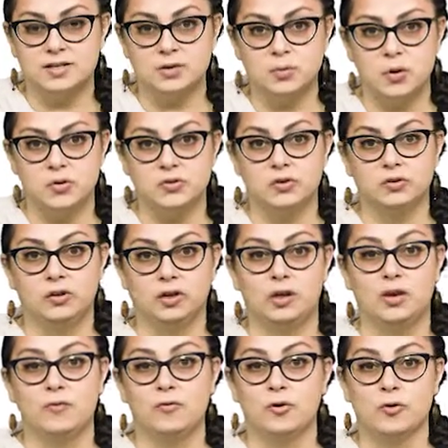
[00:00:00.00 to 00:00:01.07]
opposed to looking
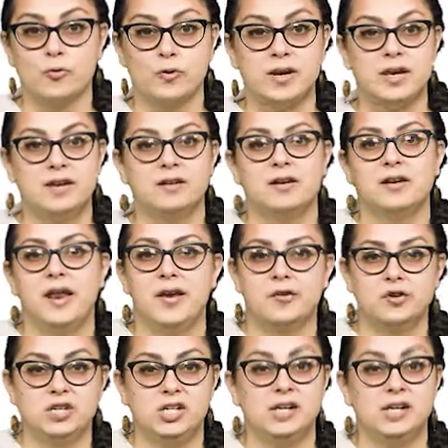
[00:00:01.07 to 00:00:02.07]
for green and energy